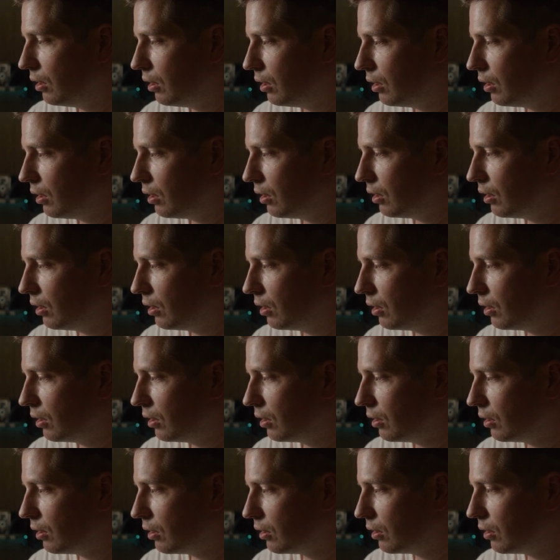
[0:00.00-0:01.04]

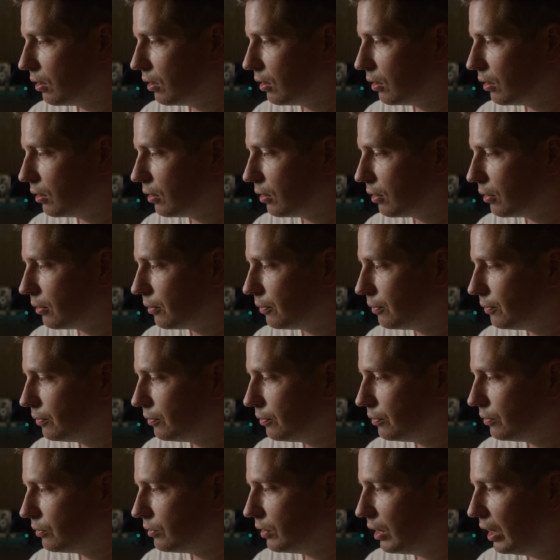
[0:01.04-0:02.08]
Oh,
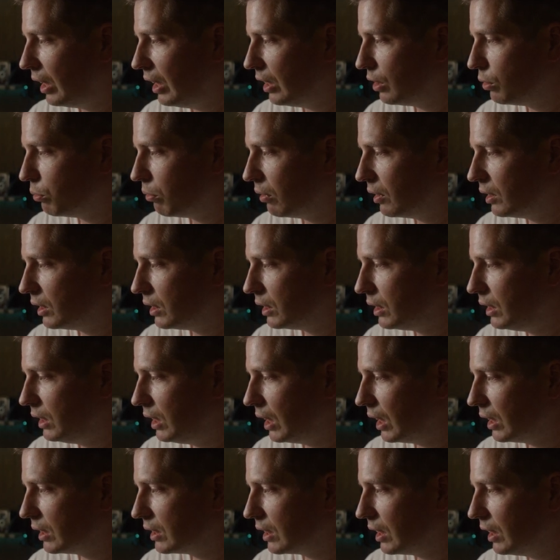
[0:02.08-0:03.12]
it was
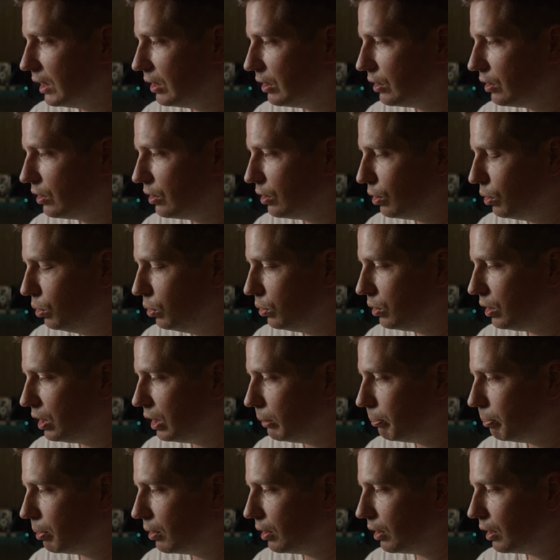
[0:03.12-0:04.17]
just his suit he
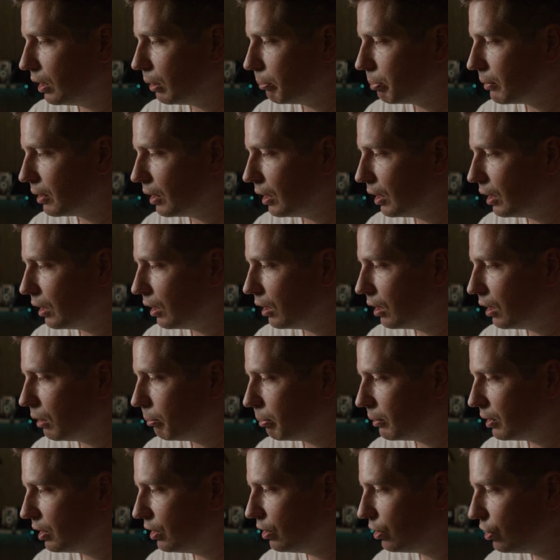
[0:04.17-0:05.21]
put up there,
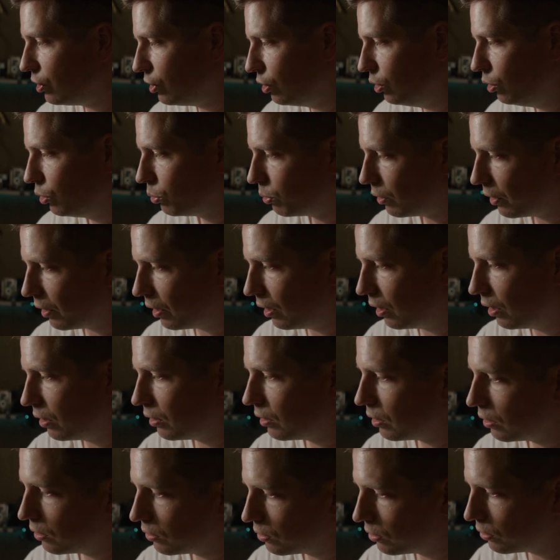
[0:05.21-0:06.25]
but his shoes were there,
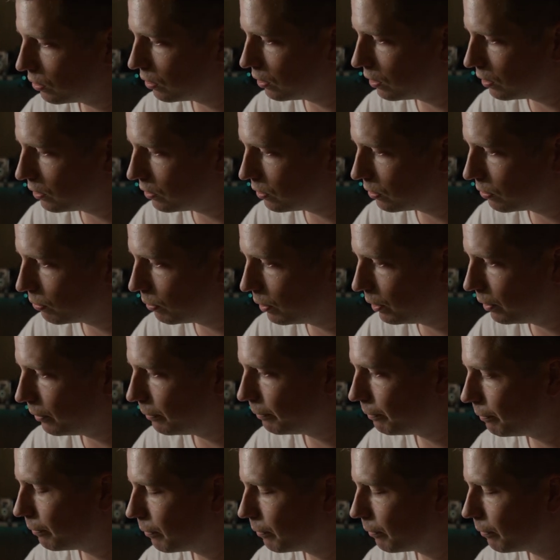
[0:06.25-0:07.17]
so that's weird.